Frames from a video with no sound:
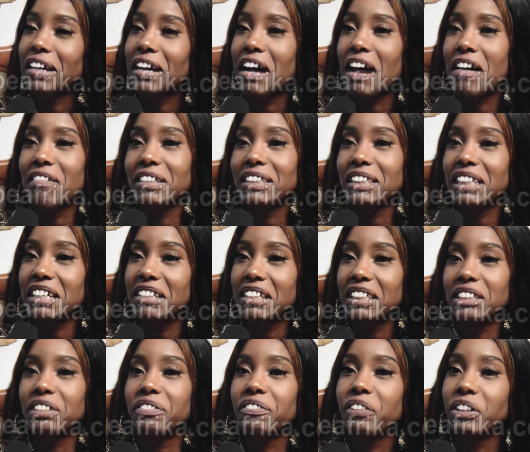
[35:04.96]
I will say
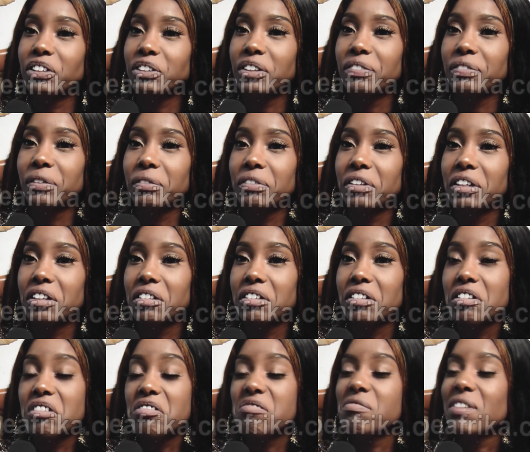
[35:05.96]
this in front of the world.
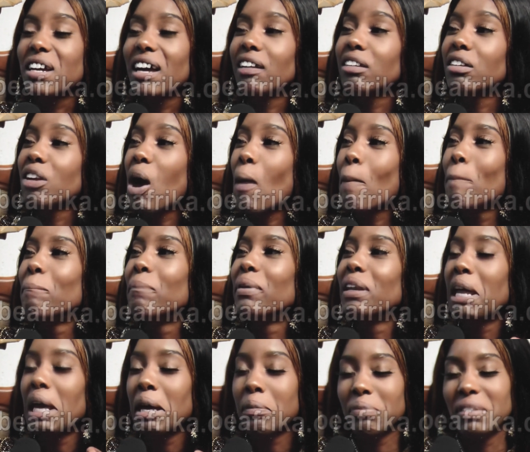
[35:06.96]
You cannot
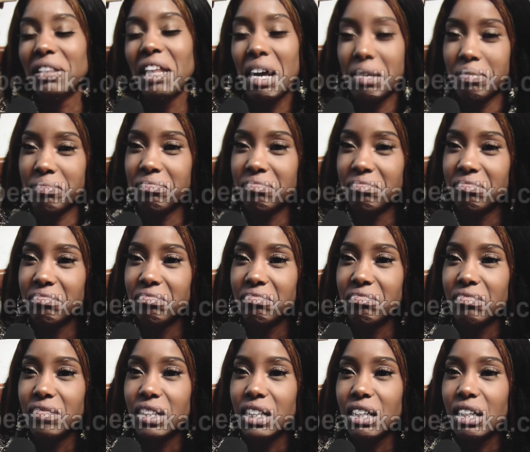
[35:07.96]
blame them.
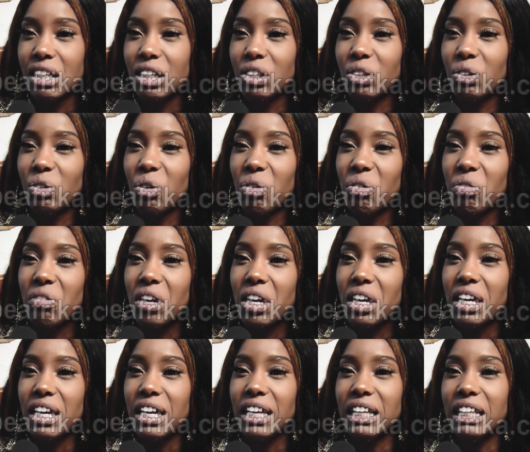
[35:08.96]
You know,
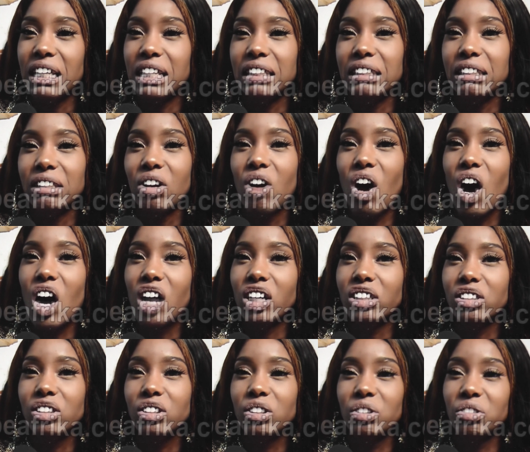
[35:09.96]
he's
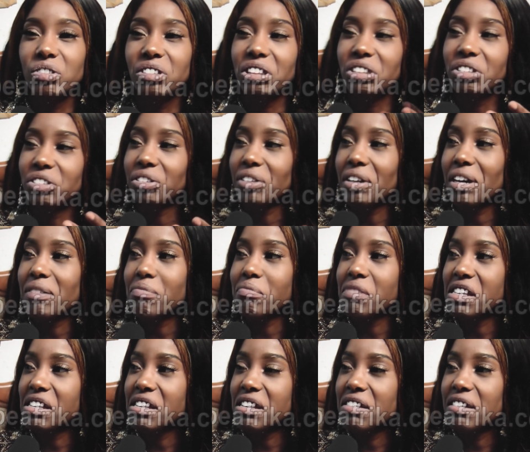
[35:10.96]
gone to destroy
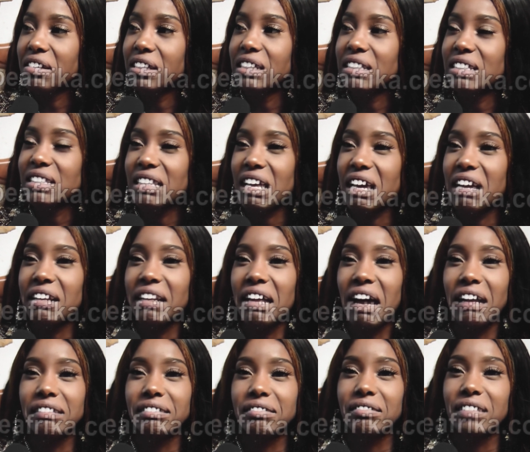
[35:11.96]
me. He said
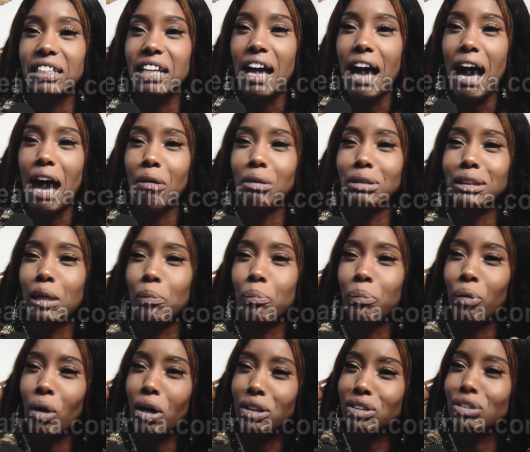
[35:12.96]
that I was a
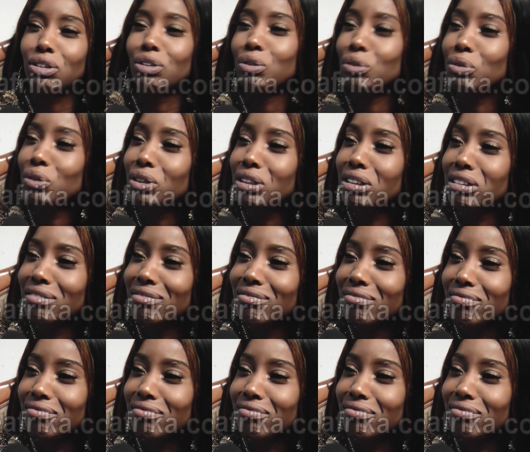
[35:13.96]
prostitute.